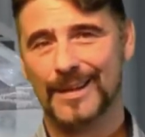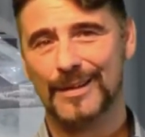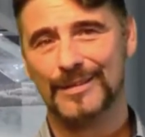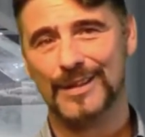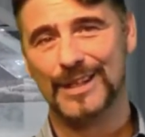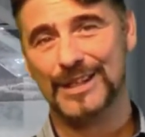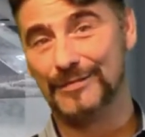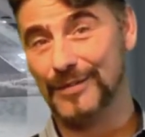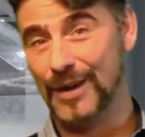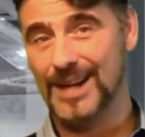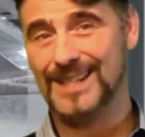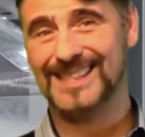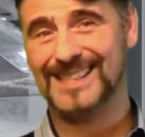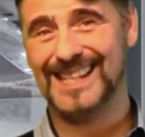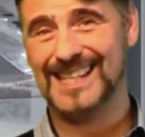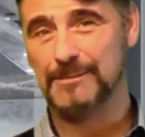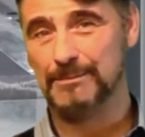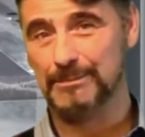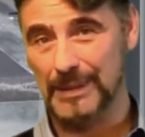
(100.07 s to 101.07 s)
The device
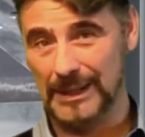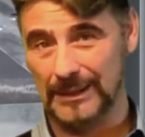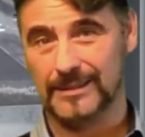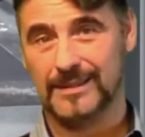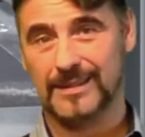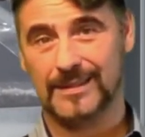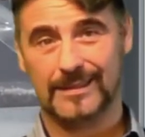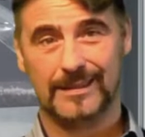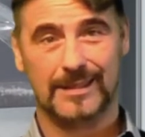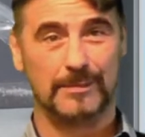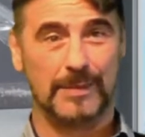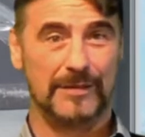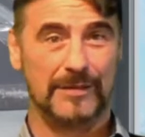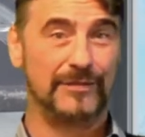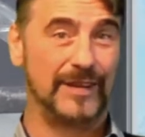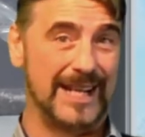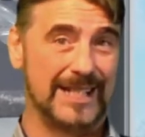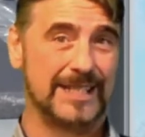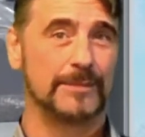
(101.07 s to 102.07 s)
is built to be
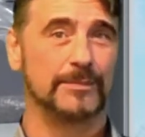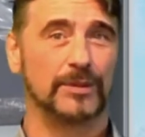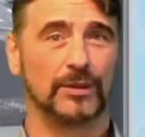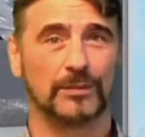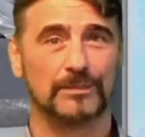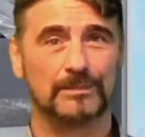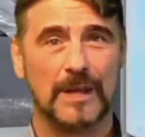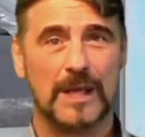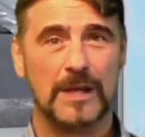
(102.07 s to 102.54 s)
flexible,